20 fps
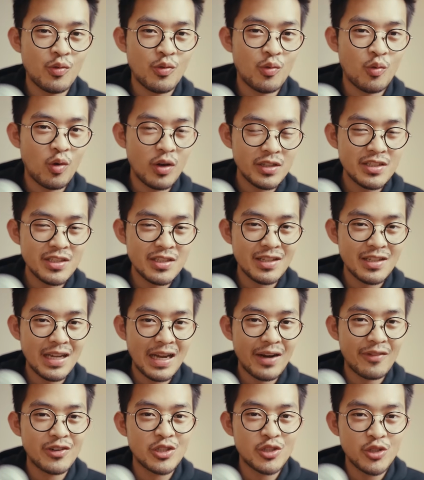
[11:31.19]
once
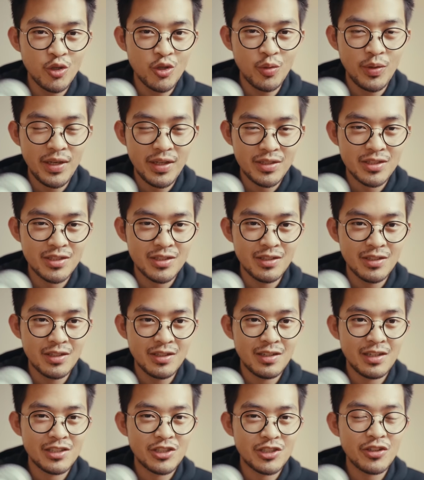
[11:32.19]
every 2 weeks
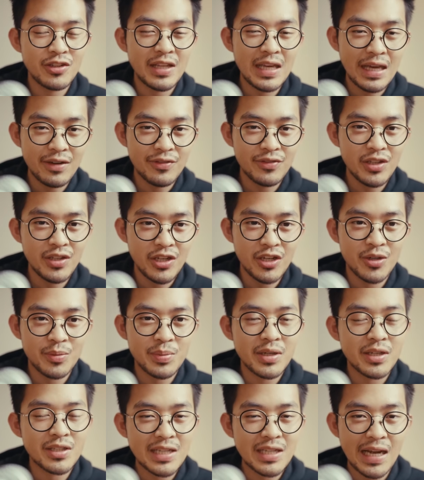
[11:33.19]
until the end of the year
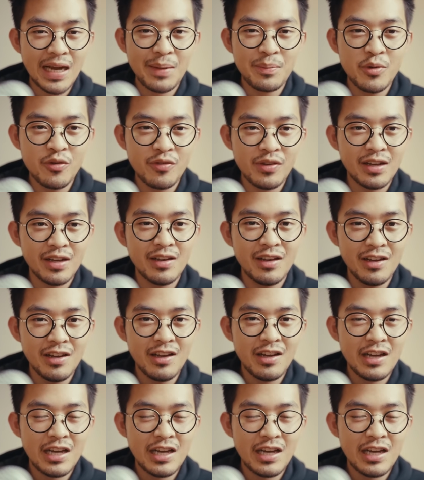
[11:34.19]
because I am moving.